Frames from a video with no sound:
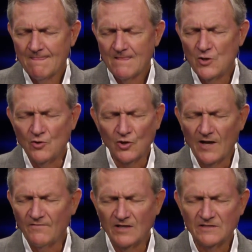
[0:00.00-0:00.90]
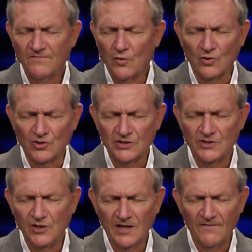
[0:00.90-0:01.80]
You loved us first.
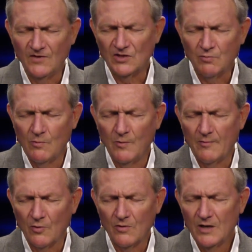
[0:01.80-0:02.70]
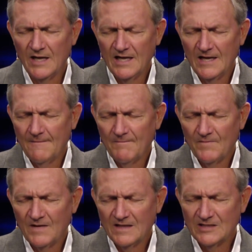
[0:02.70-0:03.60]
You loved us when we
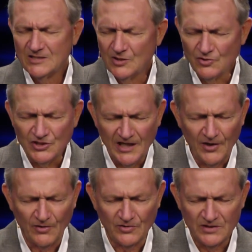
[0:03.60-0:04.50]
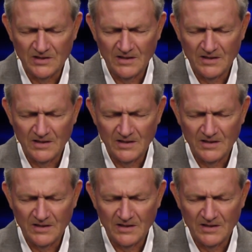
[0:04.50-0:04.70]
were still sinners.